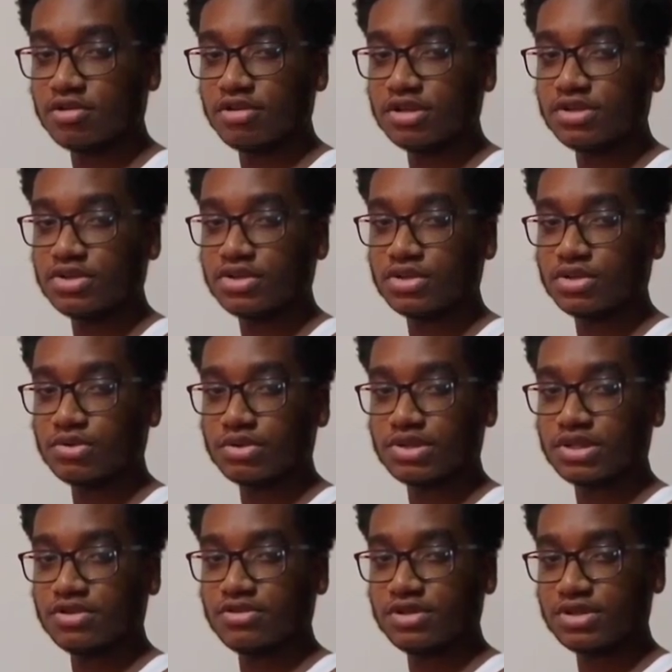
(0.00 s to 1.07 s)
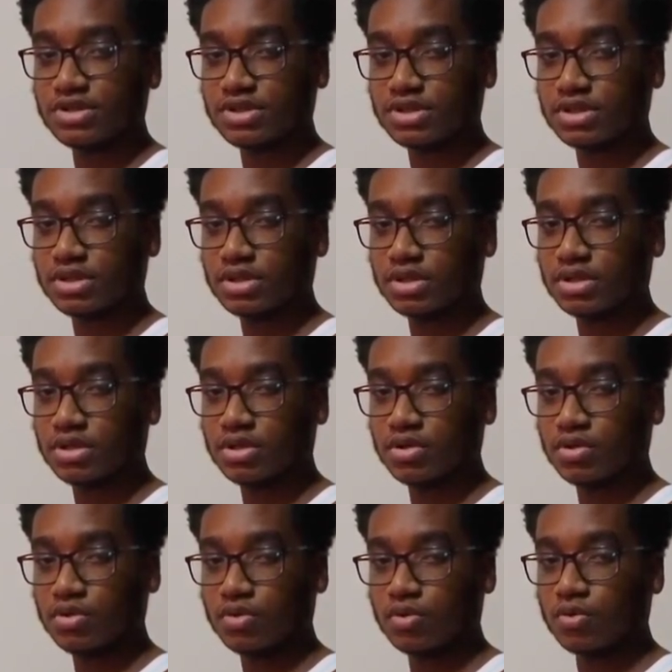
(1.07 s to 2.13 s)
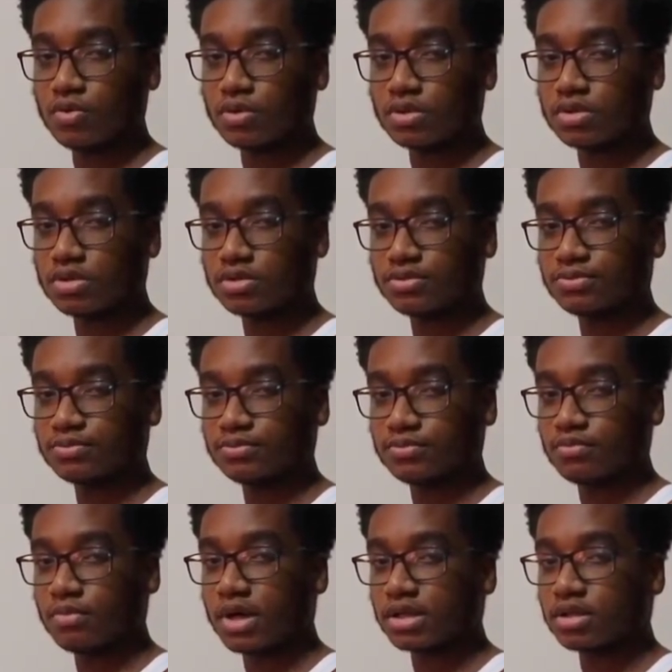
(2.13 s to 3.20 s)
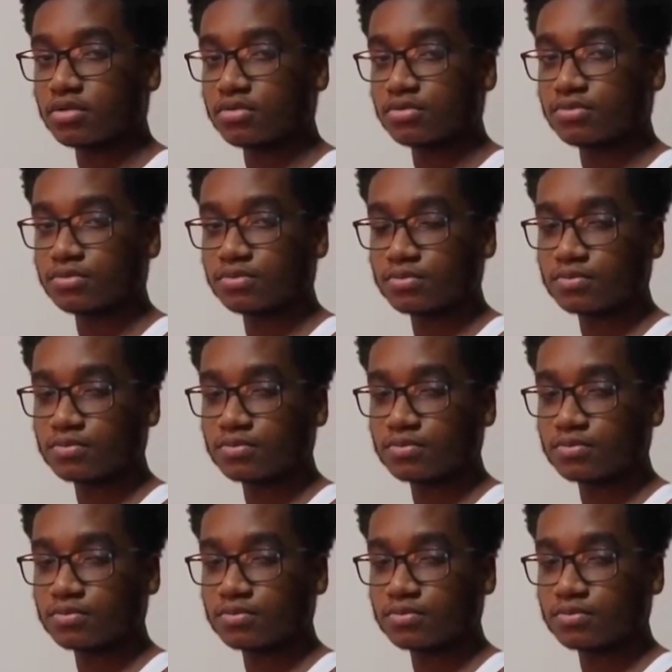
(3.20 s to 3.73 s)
degrees, twist your wrist, hold, back down.